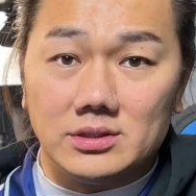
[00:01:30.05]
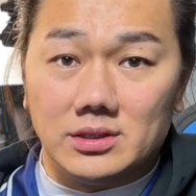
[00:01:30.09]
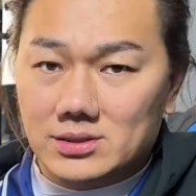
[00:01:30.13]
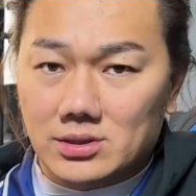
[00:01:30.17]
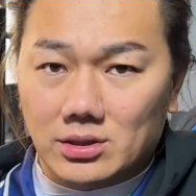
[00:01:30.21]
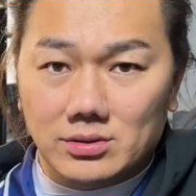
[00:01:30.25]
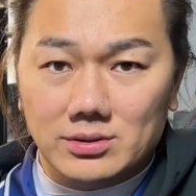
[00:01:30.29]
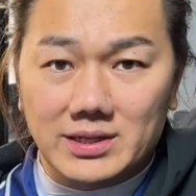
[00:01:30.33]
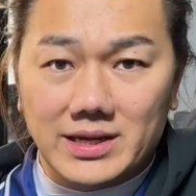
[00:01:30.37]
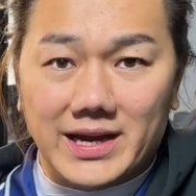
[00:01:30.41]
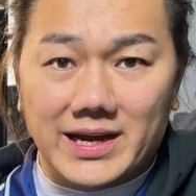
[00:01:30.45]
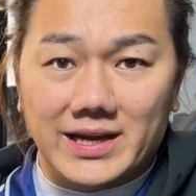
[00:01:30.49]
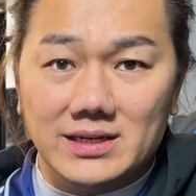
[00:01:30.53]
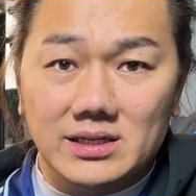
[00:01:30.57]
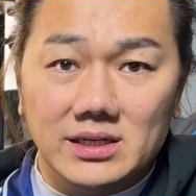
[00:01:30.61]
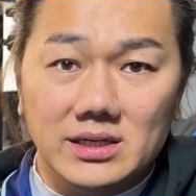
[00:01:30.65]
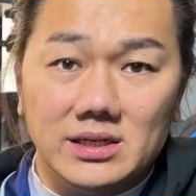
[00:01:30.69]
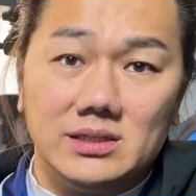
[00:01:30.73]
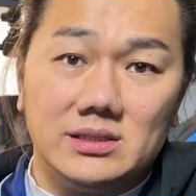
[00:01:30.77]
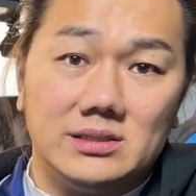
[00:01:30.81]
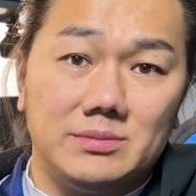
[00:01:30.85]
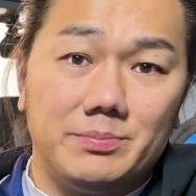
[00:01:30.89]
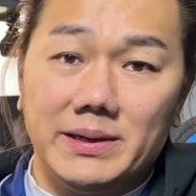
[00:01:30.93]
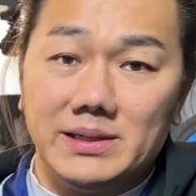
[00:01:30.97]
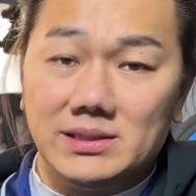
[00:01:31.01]
So the idea
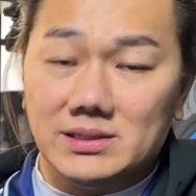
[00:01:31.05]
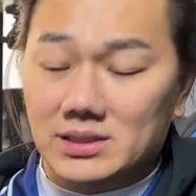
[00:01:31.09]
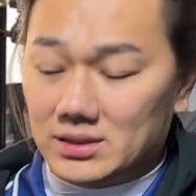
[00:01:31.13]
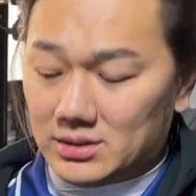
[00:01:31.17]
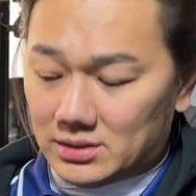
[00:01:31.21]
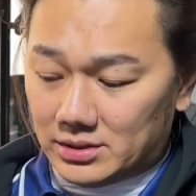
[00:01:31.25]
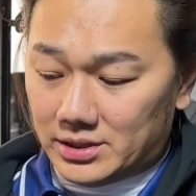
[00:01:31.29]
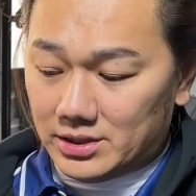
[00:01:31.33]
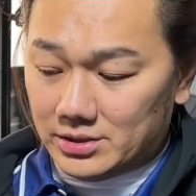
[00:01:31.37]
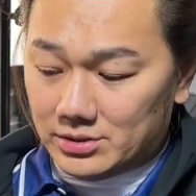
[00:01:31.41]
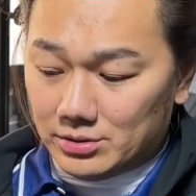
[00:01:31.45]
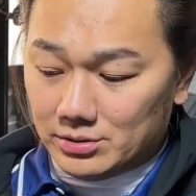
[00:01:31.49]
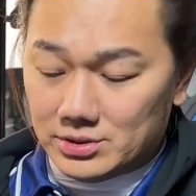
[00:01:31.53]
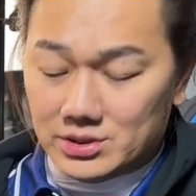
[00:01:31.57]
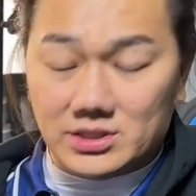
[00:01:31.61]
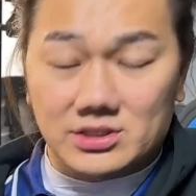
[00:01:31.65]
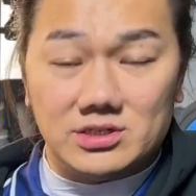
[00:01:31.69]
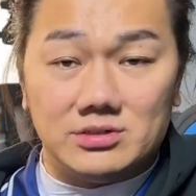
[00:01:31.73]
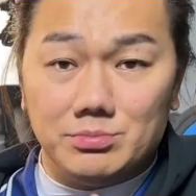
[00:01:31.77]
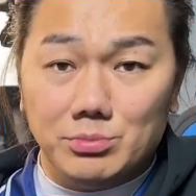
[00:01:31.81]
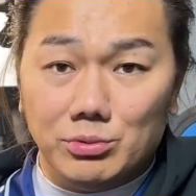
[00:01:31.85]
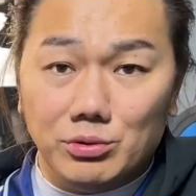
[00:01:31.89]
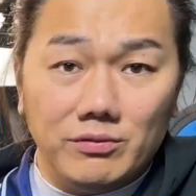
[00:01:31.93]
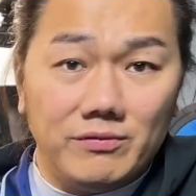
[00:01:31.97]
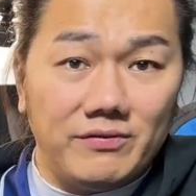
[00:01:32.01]
is basically to just
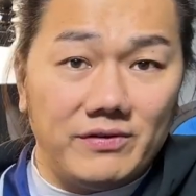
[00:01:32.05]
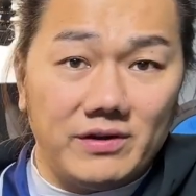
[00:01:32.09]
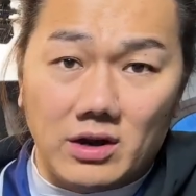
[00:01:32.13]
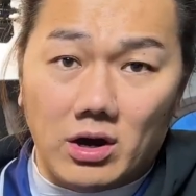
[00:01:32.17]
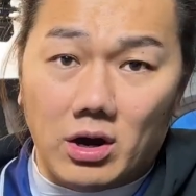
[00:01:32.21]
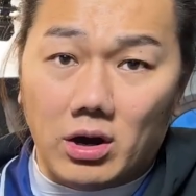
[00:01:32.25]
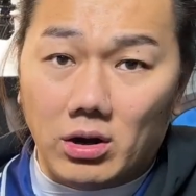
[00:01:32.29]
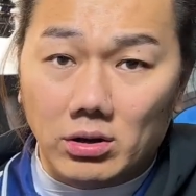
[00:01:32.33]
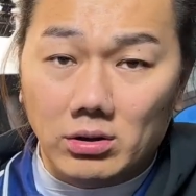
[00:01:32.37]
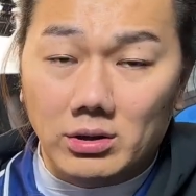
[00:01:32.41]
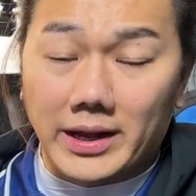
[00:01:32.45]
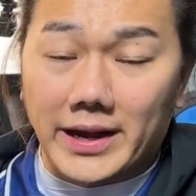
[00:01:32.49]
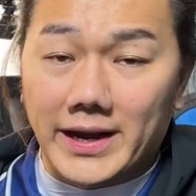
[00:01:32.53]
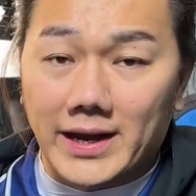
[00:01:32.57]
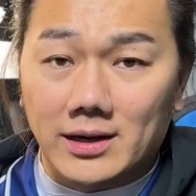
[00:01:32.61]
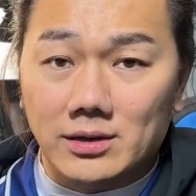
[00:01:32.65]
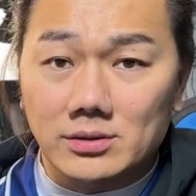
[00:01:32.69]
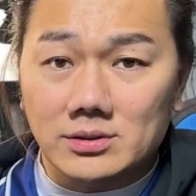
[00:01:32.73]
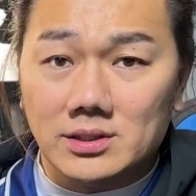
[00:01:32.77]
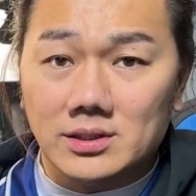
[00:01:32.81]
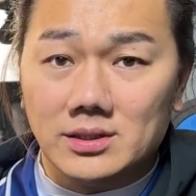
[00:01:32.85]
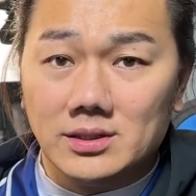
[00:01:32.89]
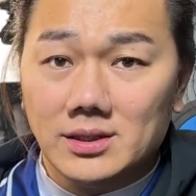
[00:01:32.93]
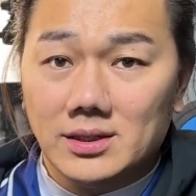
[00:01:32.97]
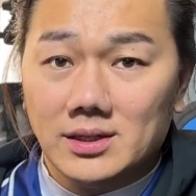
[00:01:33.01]
smooth it all out.